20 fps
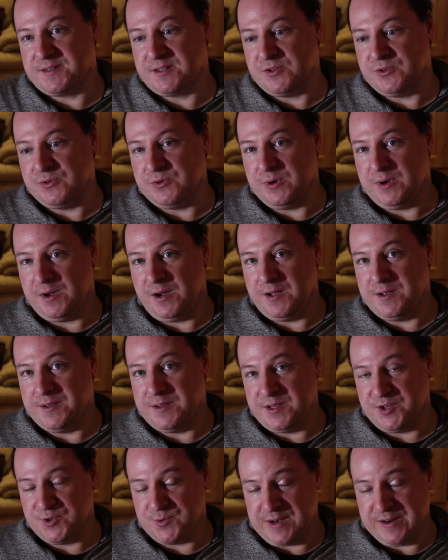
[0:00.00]
So
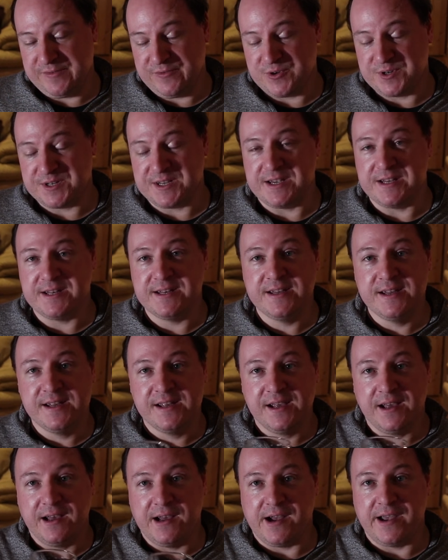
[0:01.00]
in 2014,
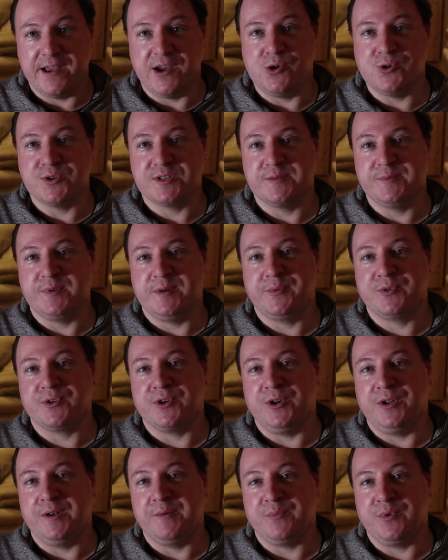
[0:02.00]
I hosted the pub
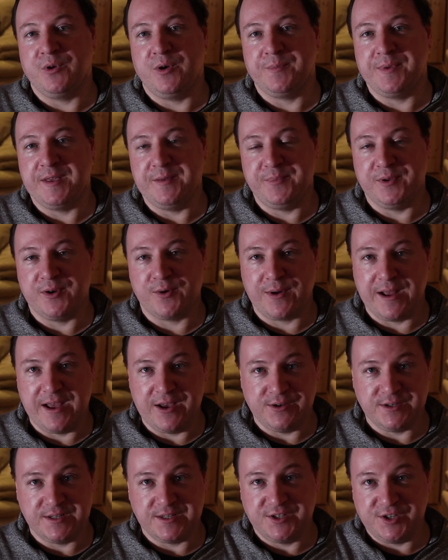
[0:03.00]
crawl and brought people
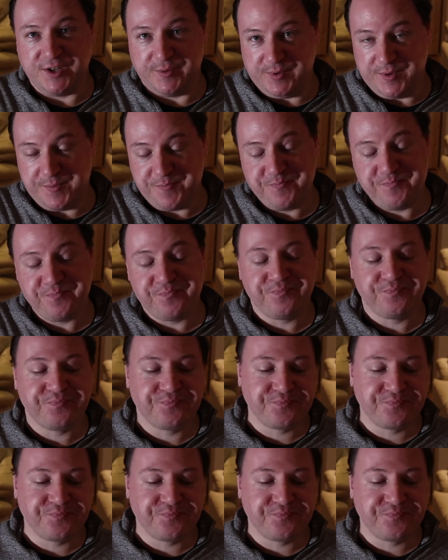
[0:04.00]
around Dublin.